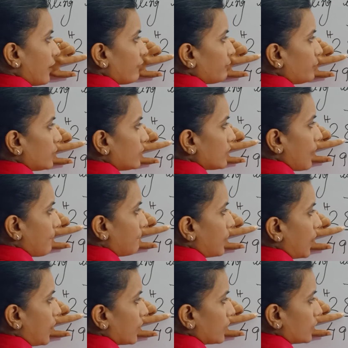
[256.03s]
have put
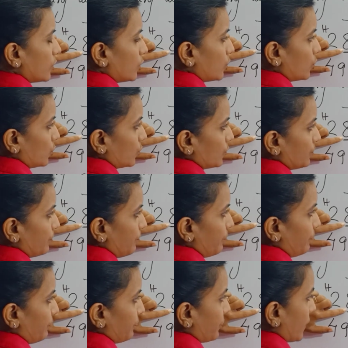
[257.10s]
bar 2.
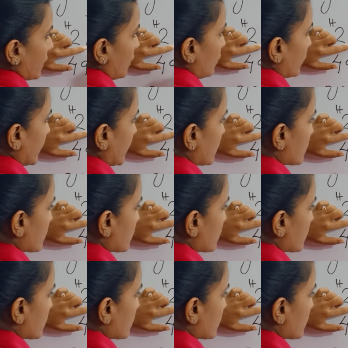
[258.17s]
Okay,